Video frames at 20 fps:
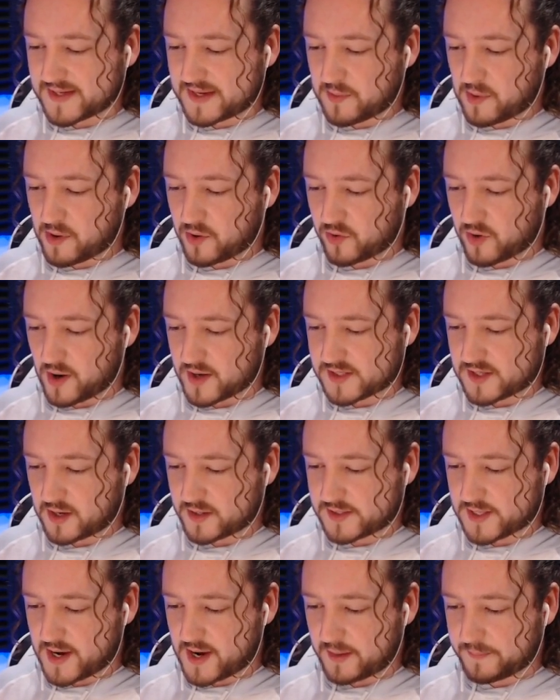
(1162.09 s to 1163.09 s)
It won't cross.
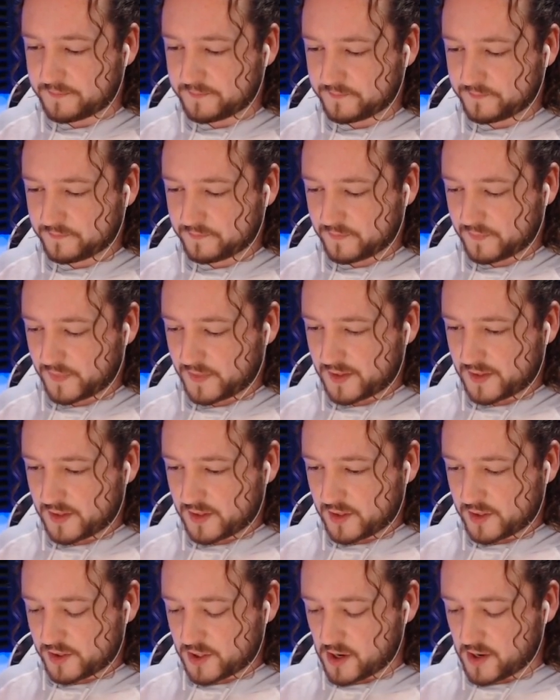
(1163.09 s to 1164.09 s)
Not in time.
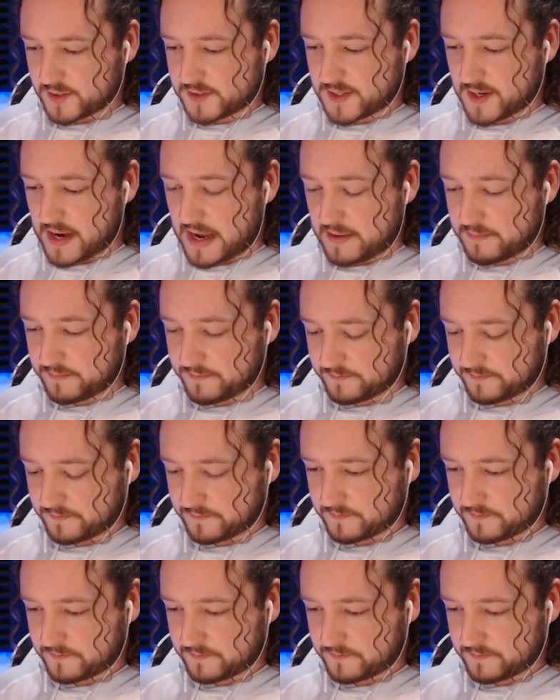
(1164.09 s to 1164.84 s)
Not in time.